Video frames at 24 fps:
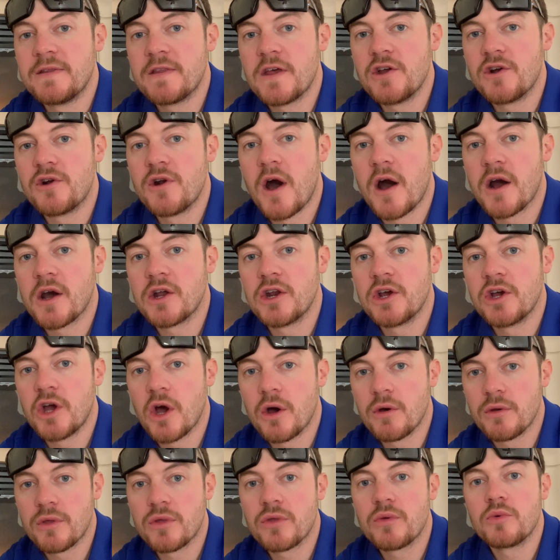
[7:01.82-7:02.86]
that you're not going to
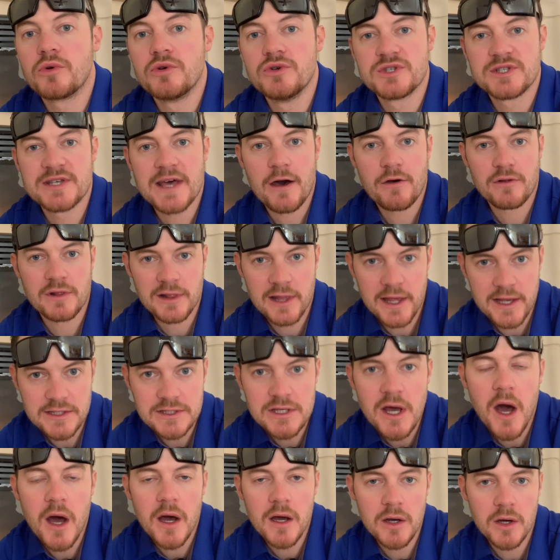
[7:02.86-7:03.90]
go through South Lake
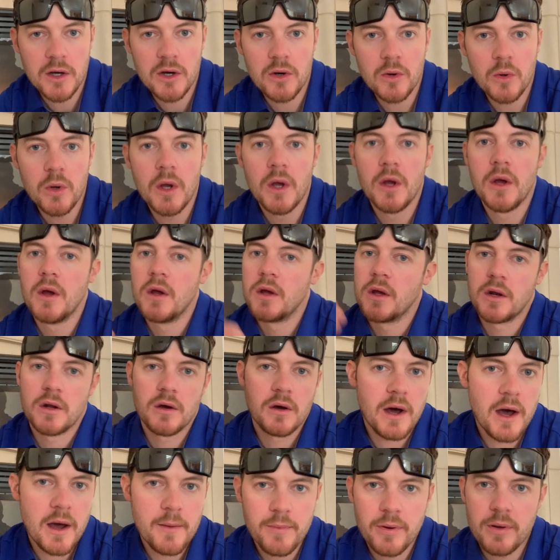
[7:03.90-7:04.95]
Tahoe,
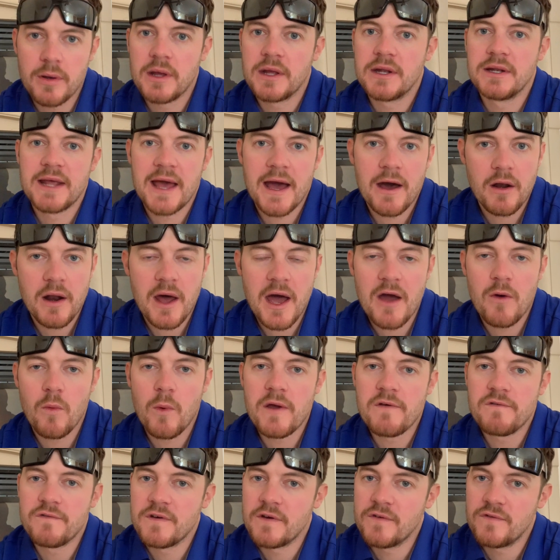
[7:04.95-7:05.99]
up and down Highway
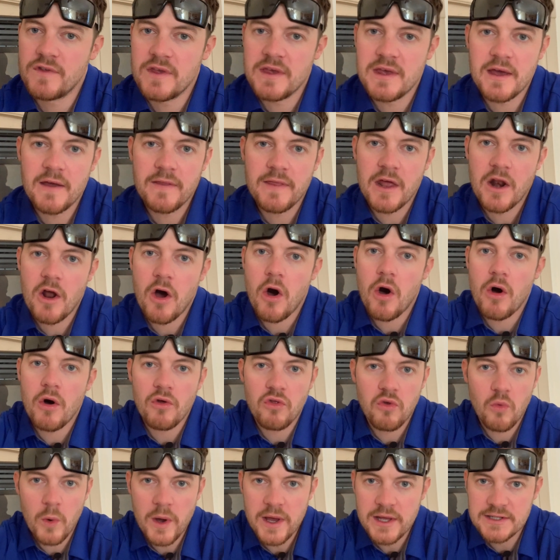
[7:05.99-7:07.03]
50 and then all the
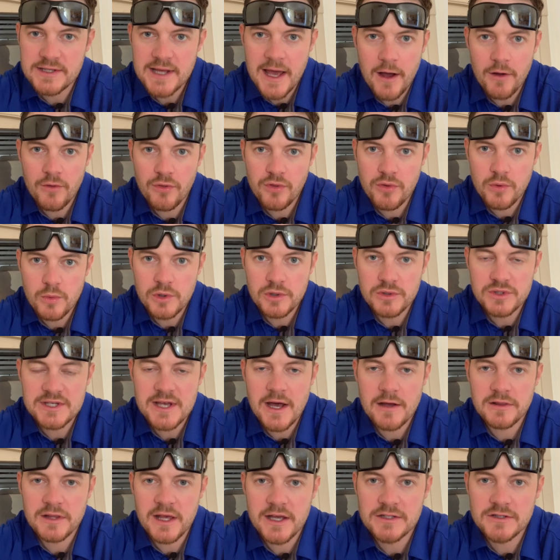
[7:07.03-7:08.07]
way down through
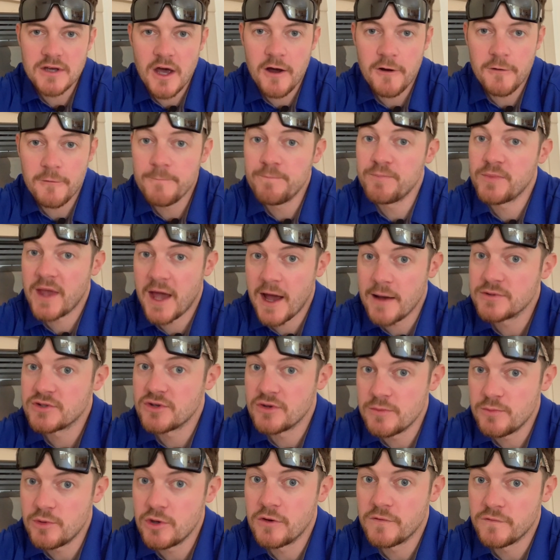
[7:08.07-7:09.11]
South Lake Tahoe,
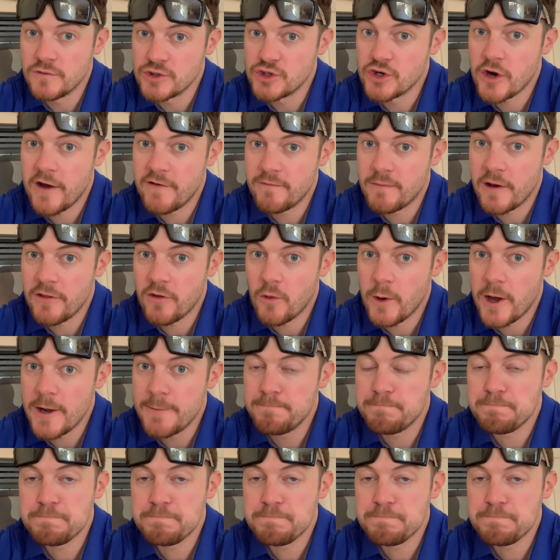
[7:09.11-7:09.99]
absolutely beautiful drive, by the way.